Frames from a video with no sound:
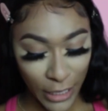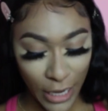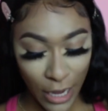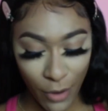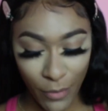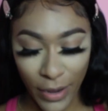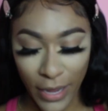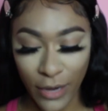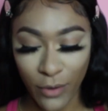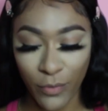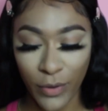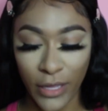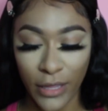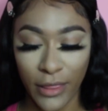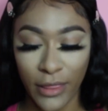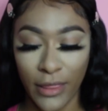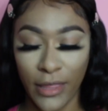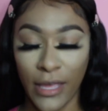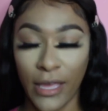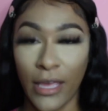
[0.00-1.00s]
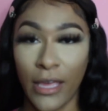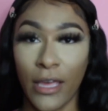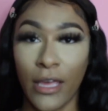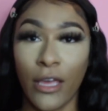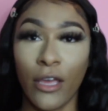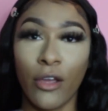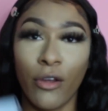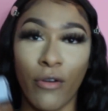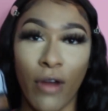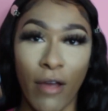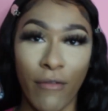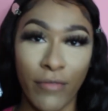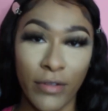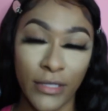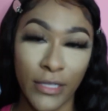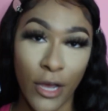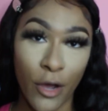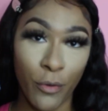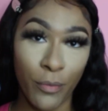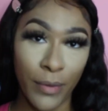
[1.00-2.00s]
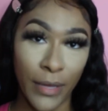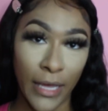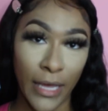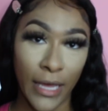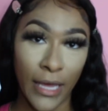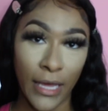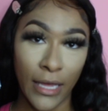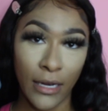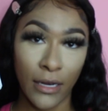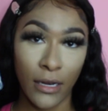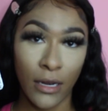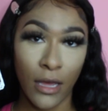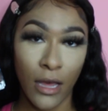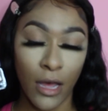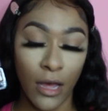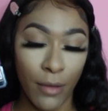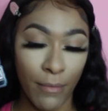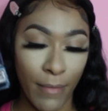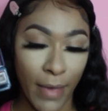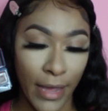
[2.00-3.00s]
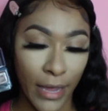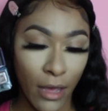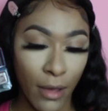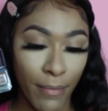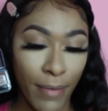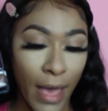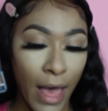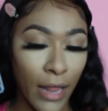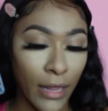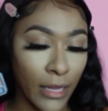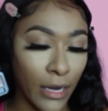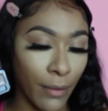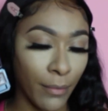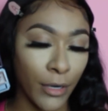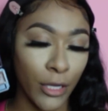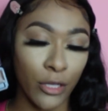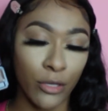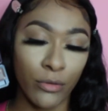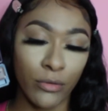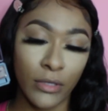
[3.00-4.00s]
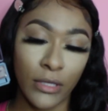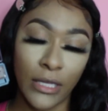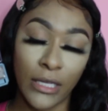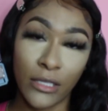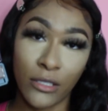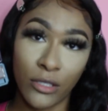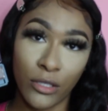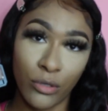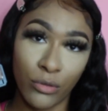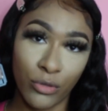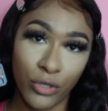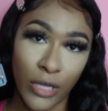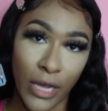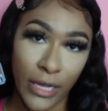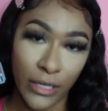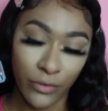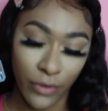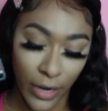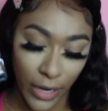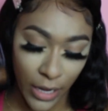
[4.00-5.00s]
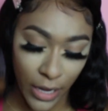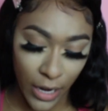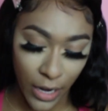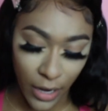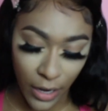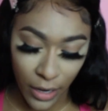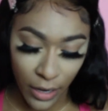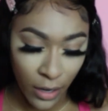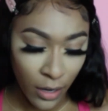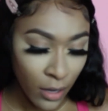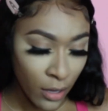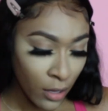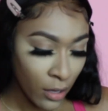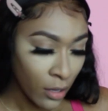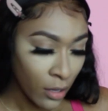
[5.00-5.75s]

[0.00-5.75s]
going to go in with the Graphtopian makeup palette, and I'm going to use these two shades right here